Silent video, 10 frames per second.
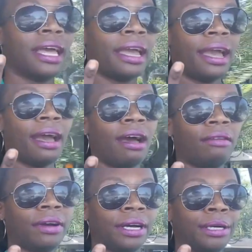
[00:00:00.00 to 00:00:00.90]
they
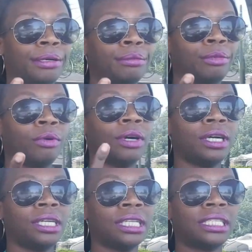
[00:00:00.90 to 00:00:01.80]
have on
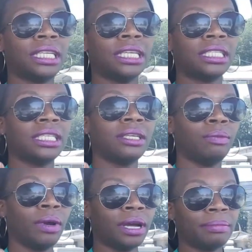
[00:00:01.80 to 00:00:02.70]
the
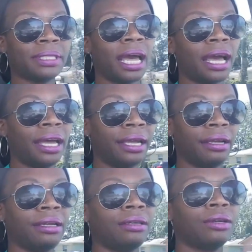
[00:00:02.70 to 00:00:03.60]
CST
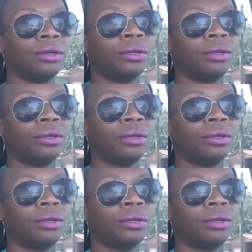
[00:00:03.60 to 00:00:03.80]
website